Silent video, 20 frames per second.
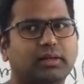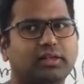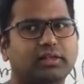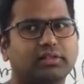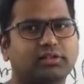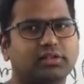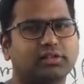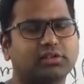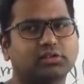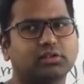to
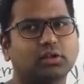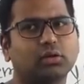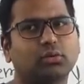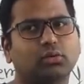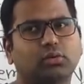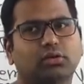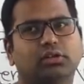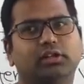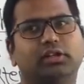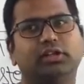minus s tau
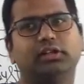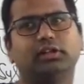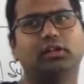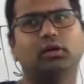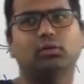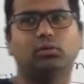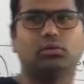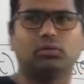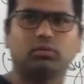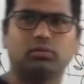d
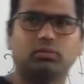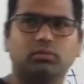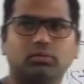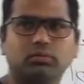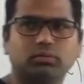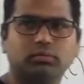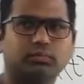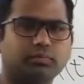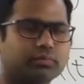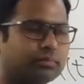tau.
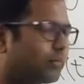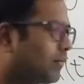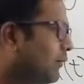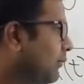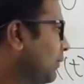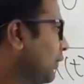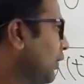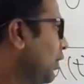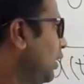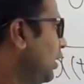
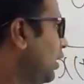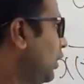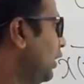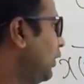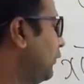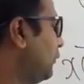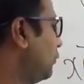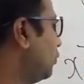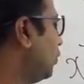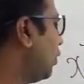
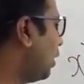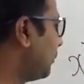If you